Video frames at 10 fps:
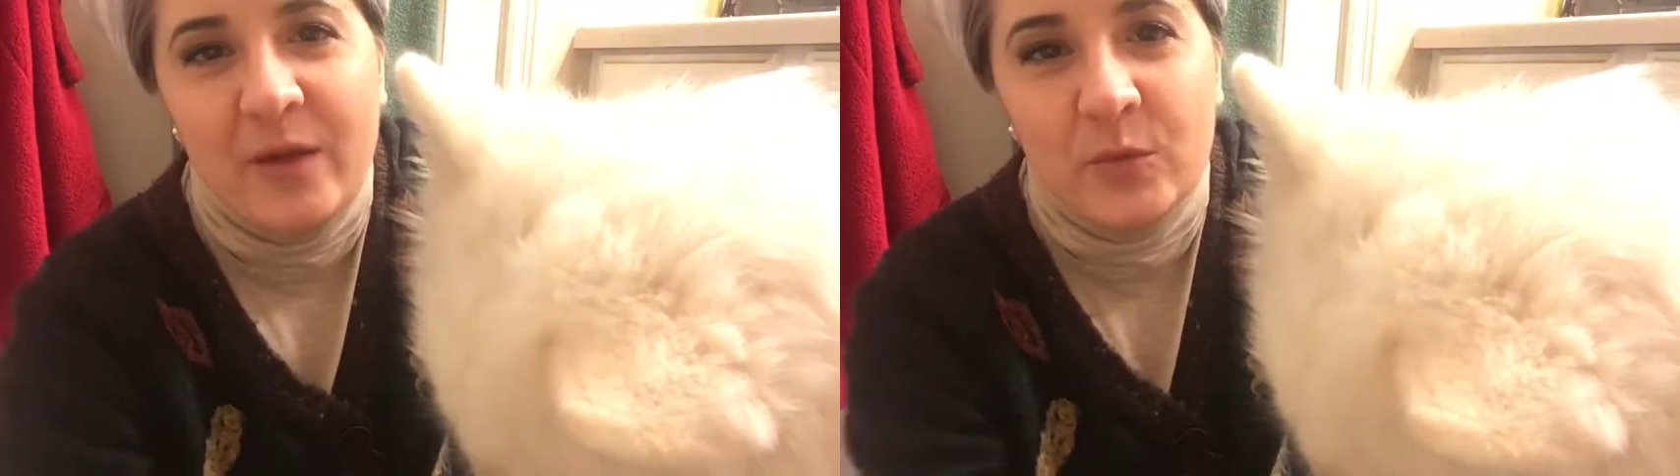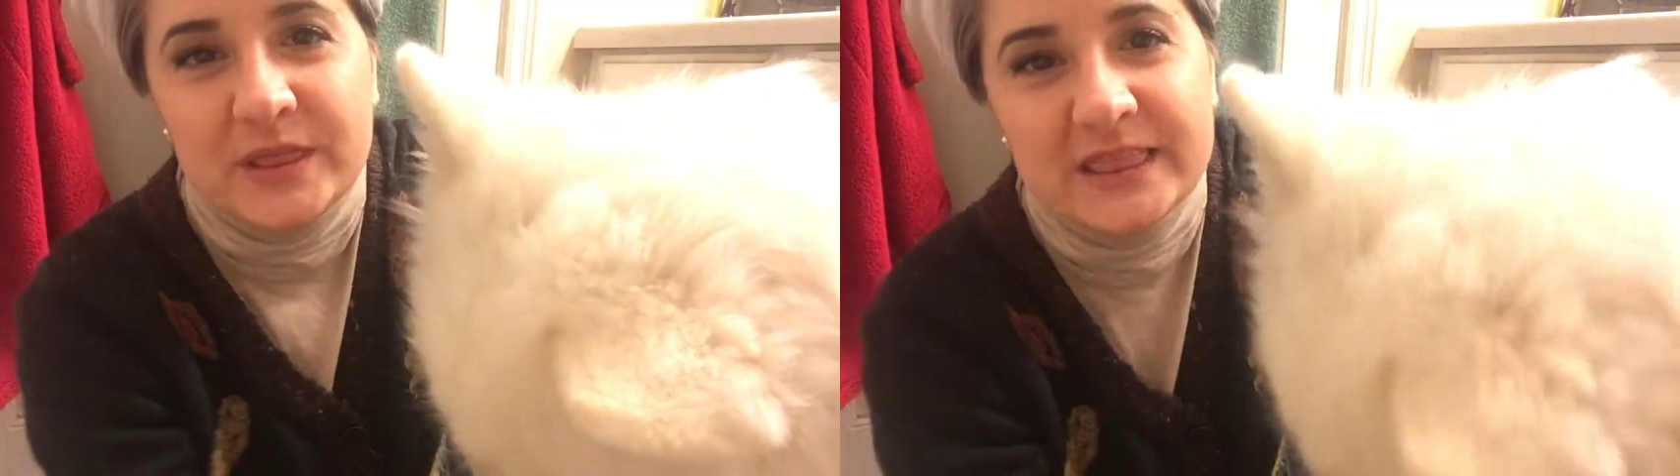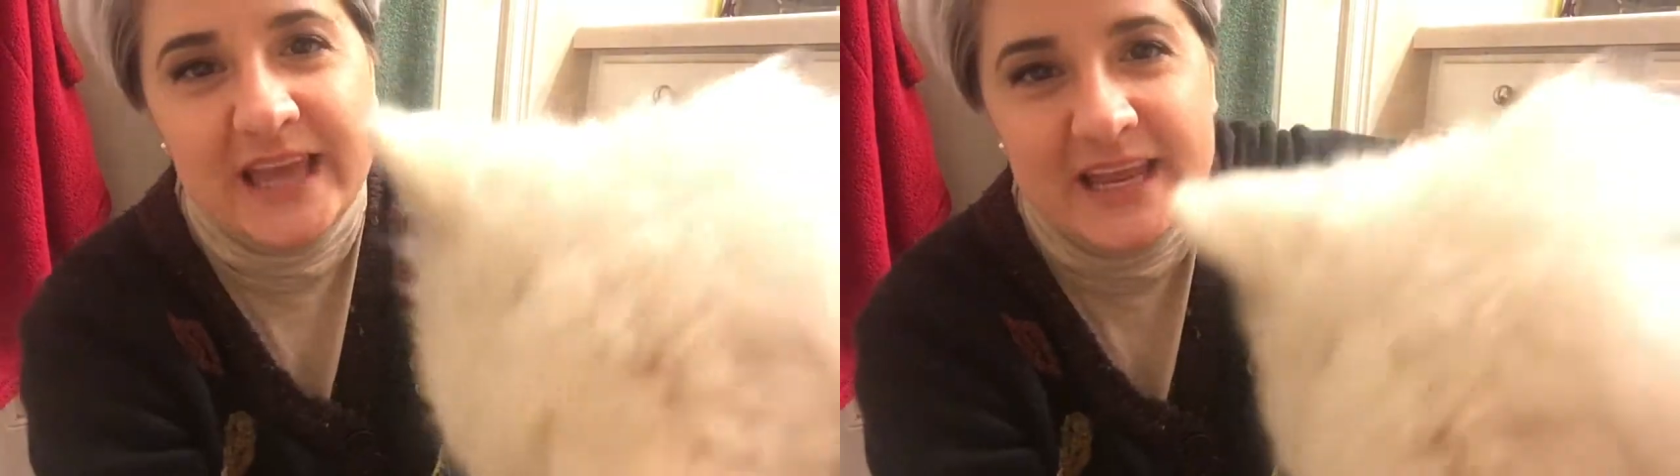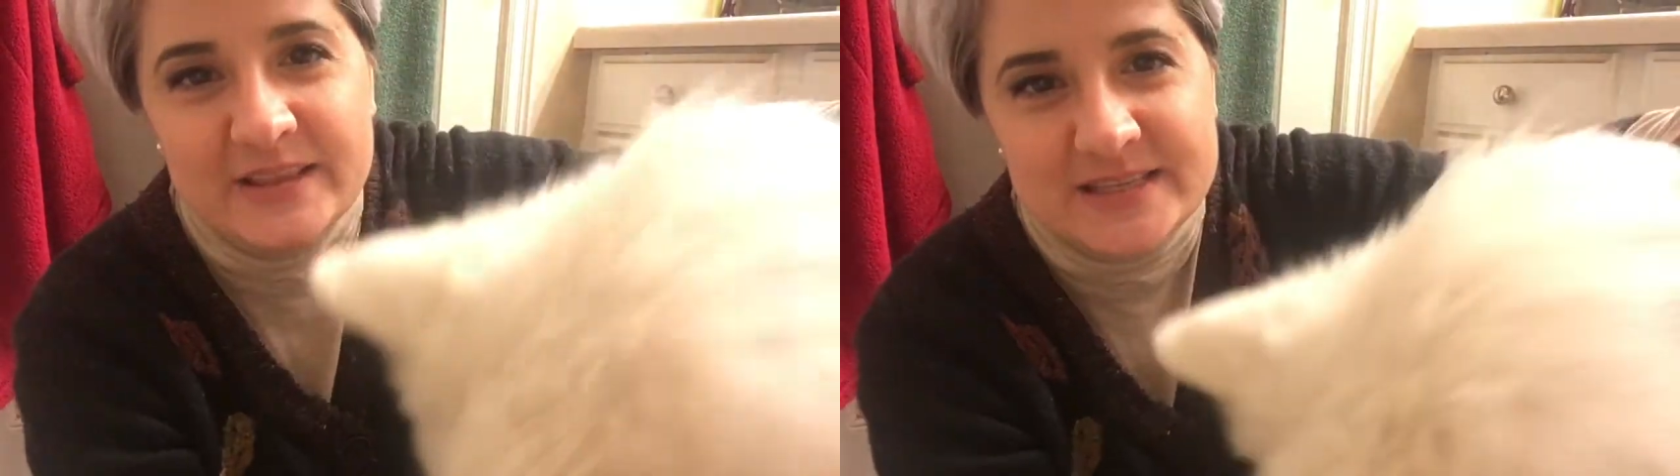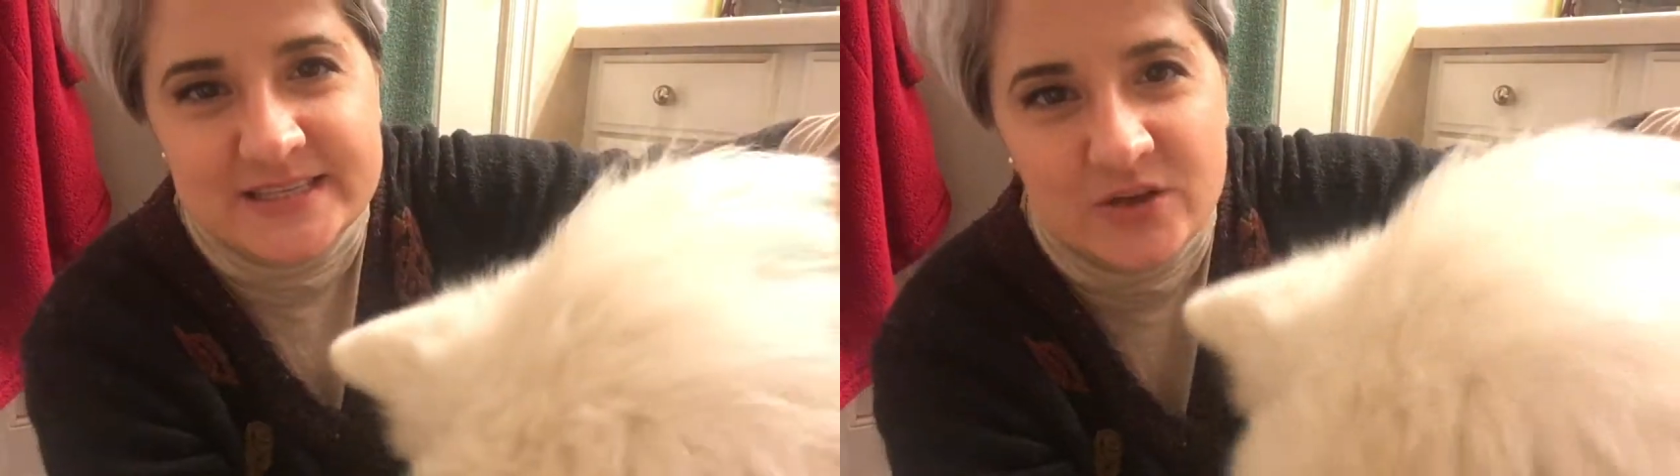Would lay in
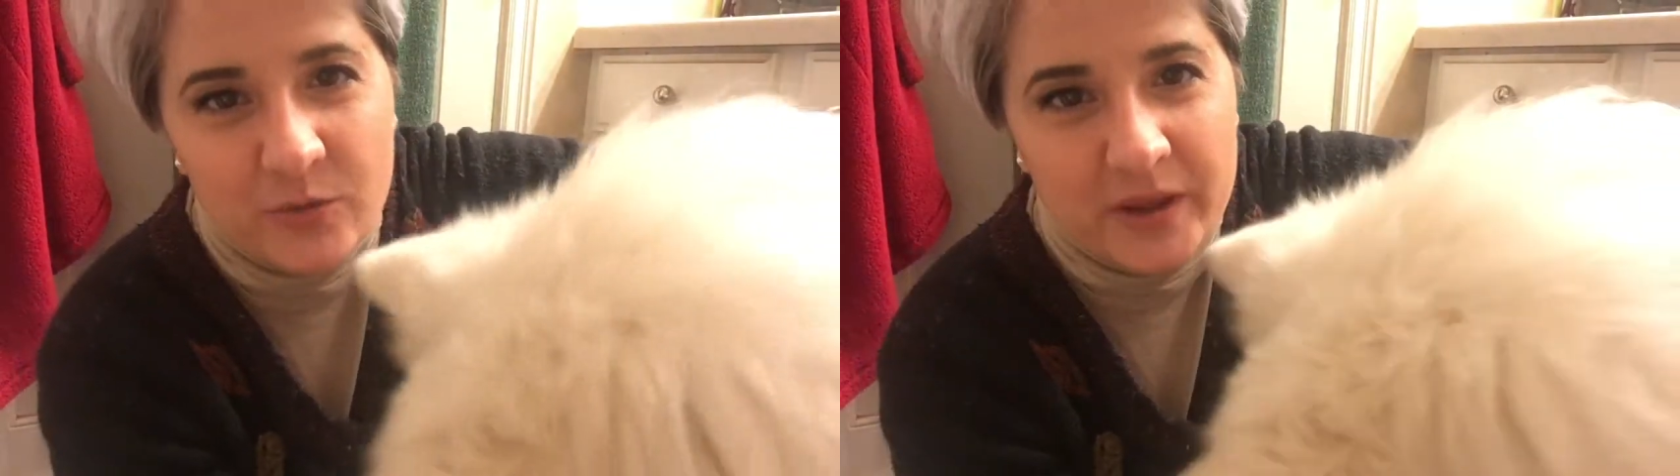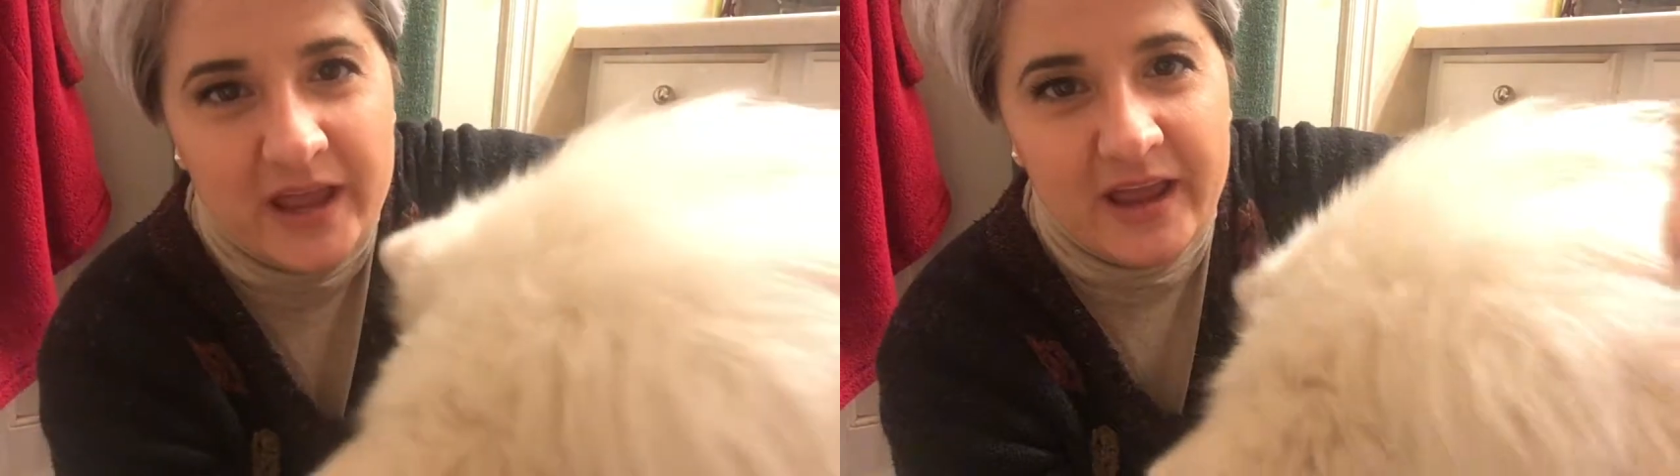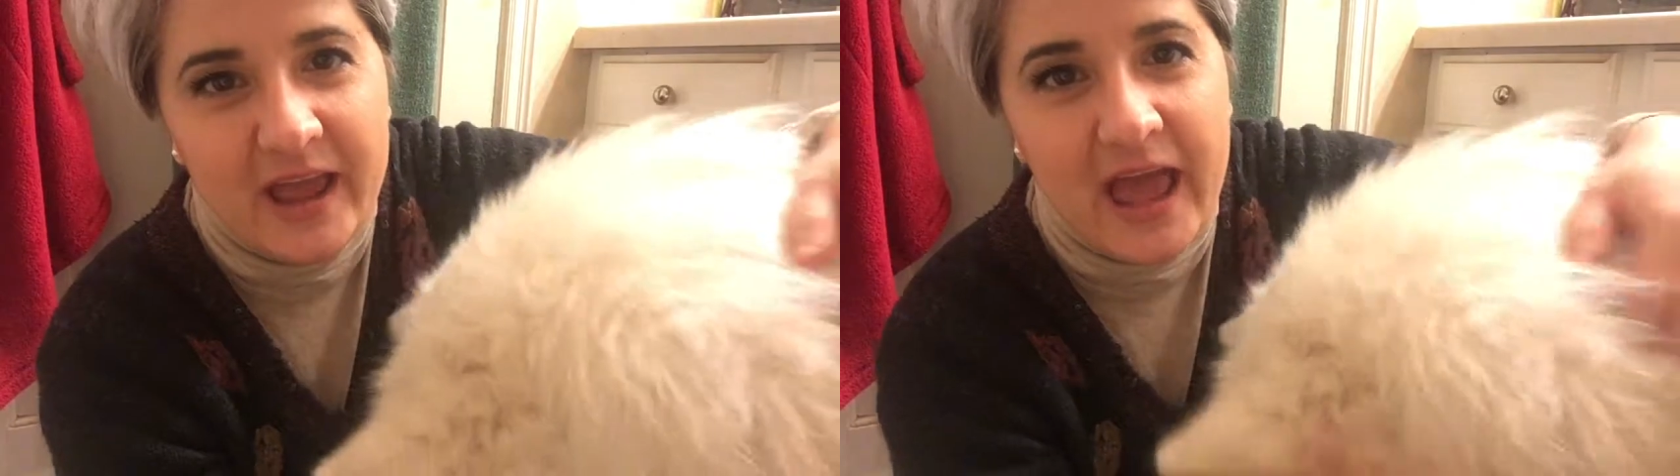the snowbank